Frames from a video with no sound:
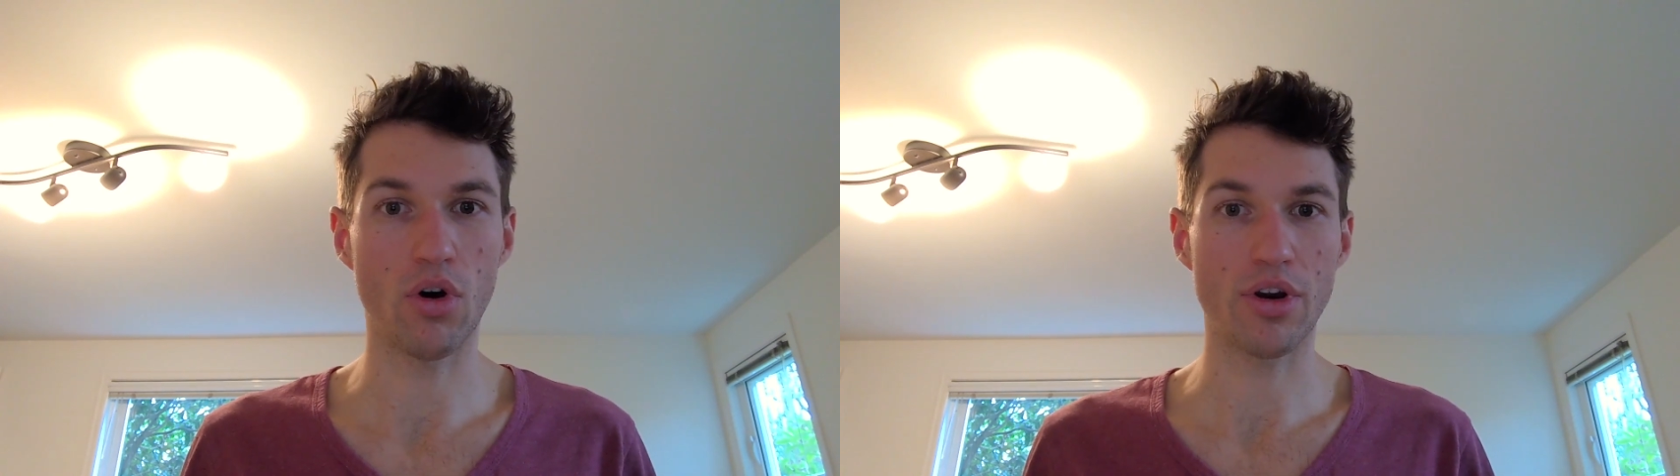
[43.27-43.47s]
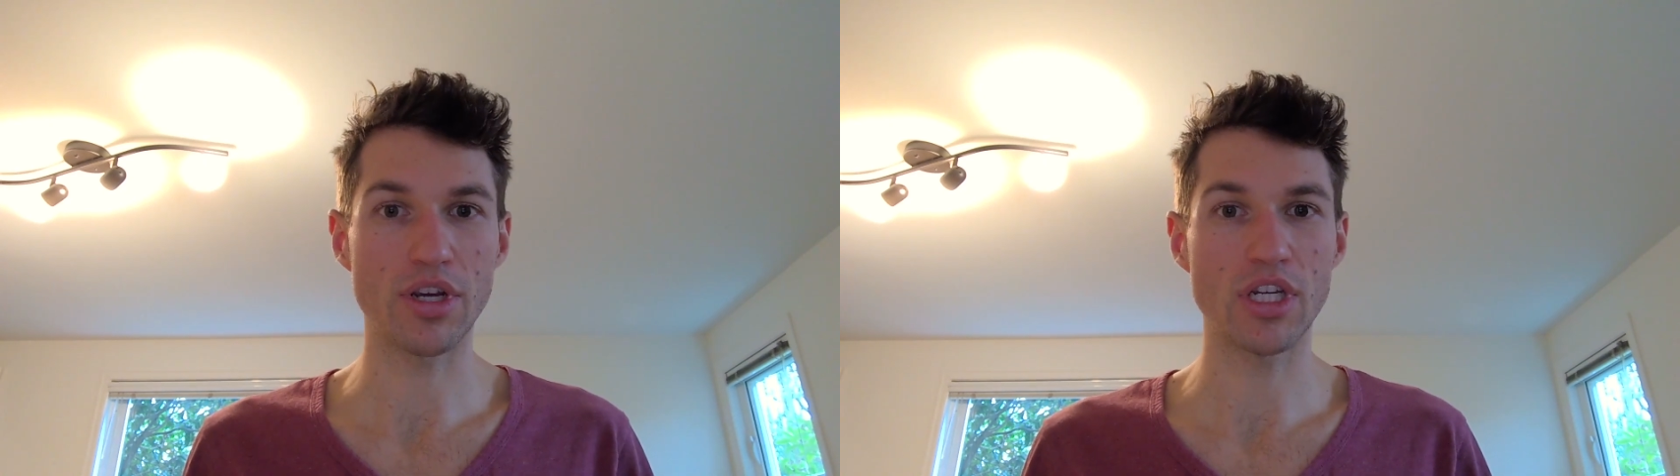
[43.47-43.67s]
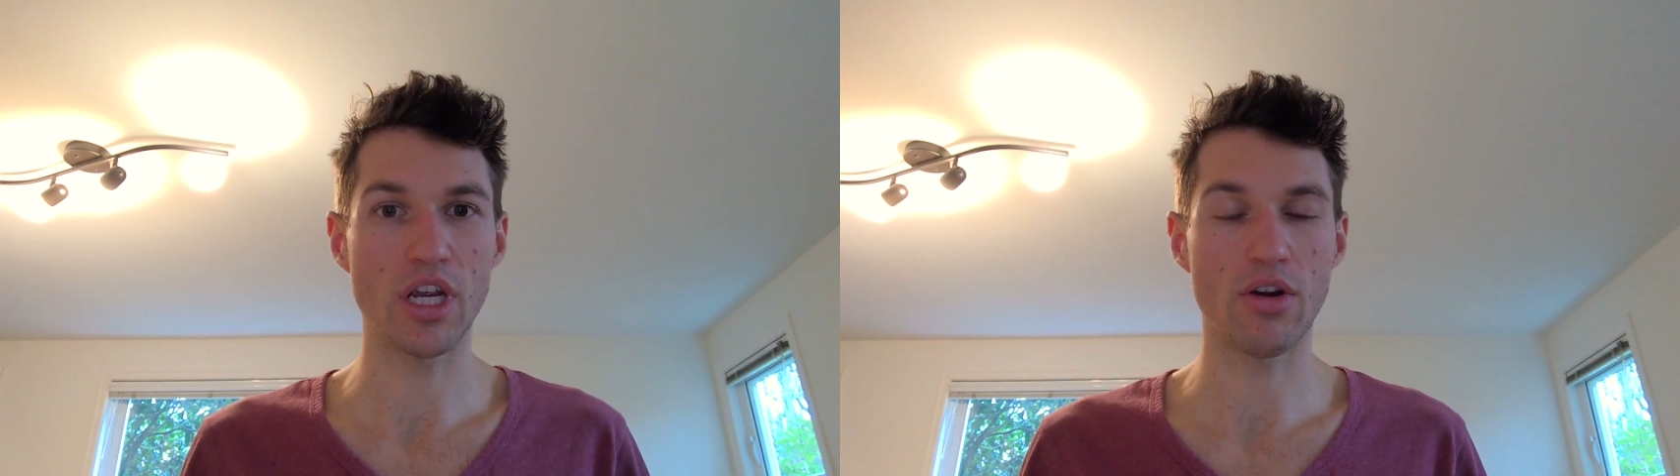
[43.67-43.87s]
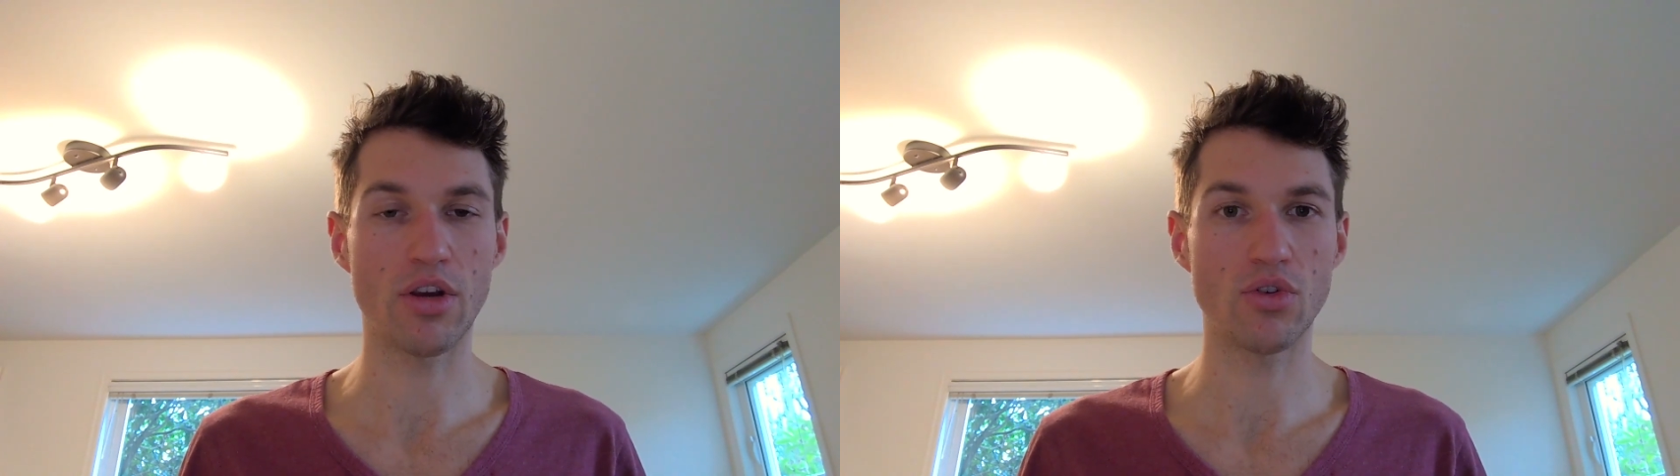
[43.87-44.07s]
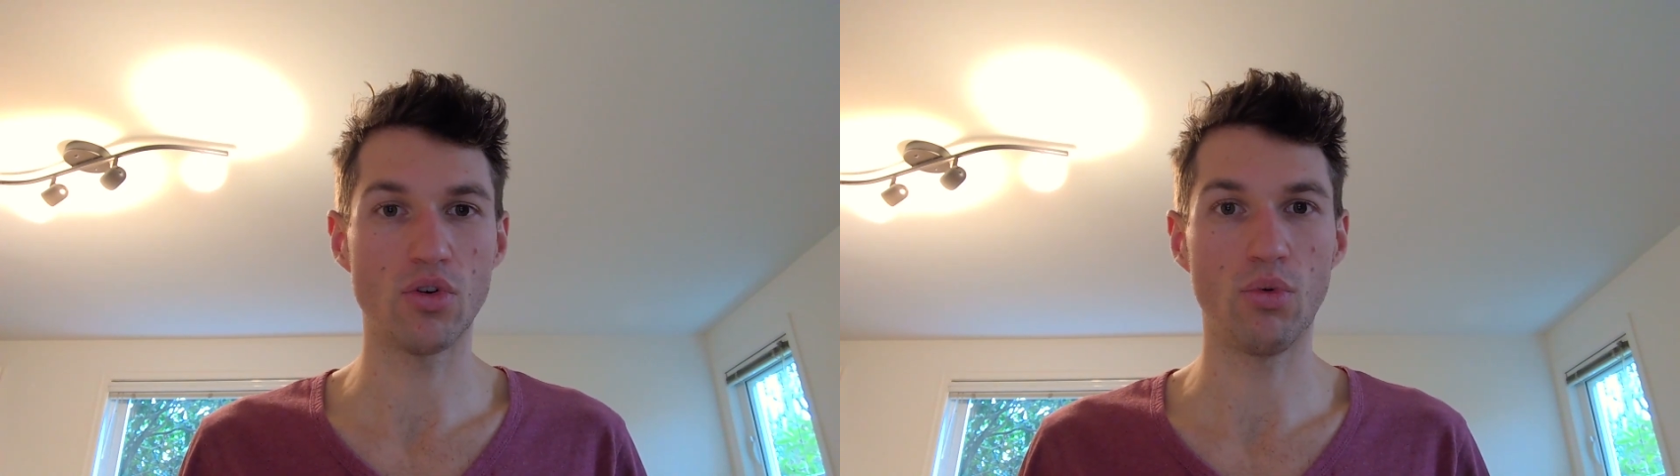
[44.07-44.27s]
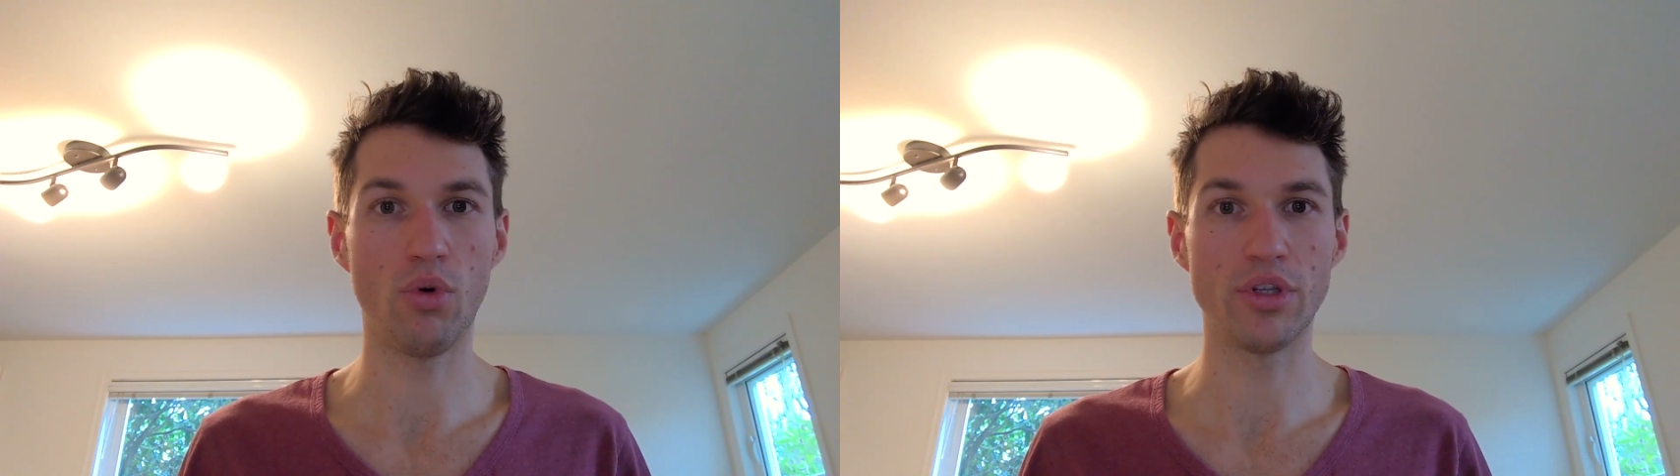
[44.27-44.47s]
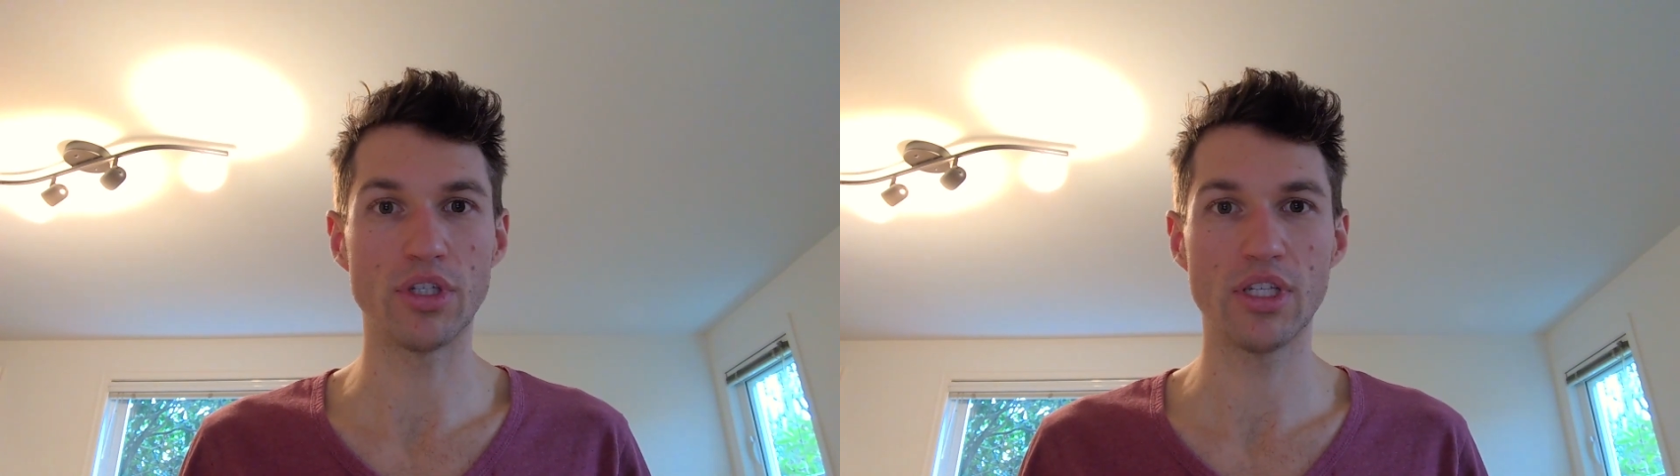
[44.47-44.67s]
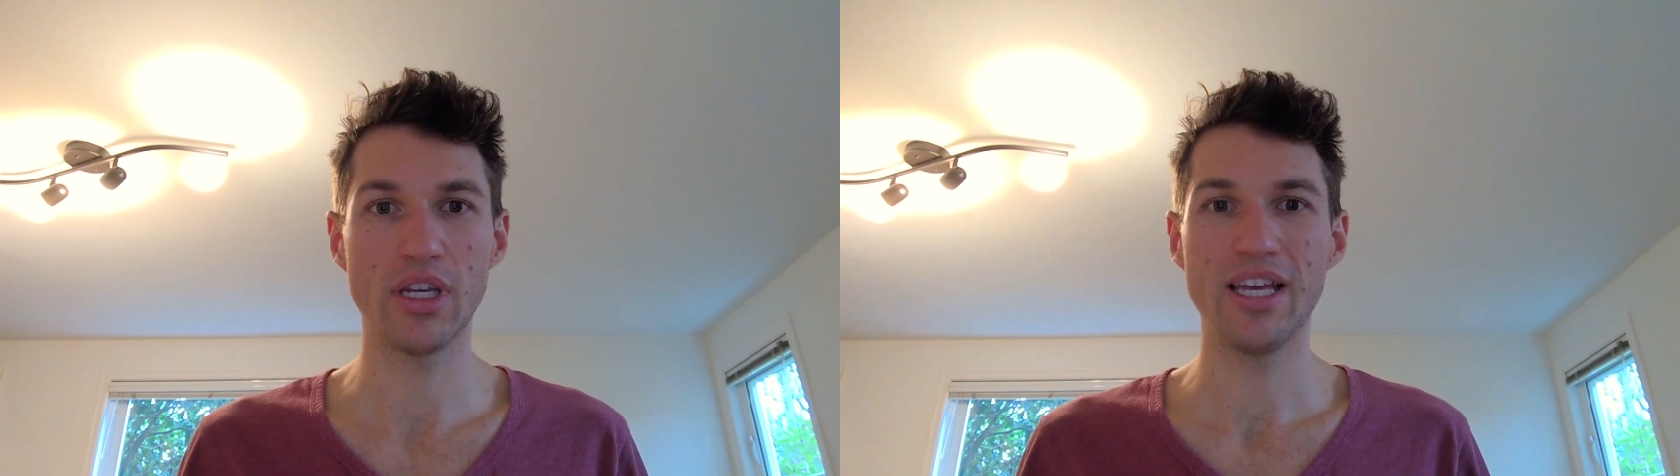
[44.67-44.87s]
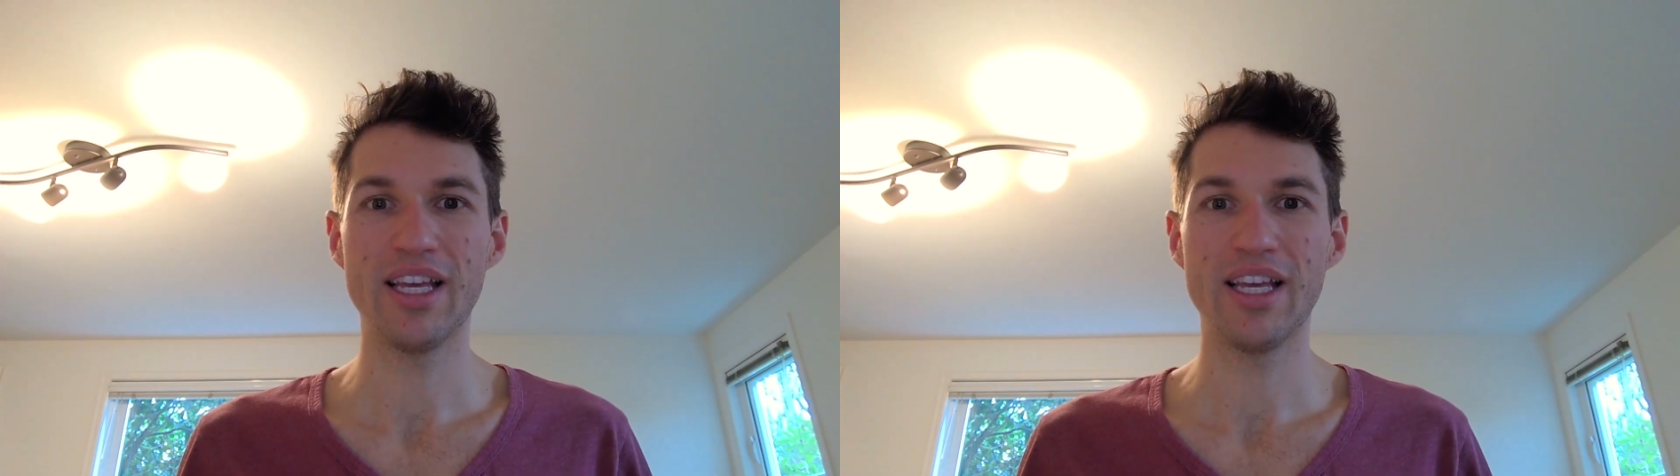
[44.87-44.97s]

orienteering towards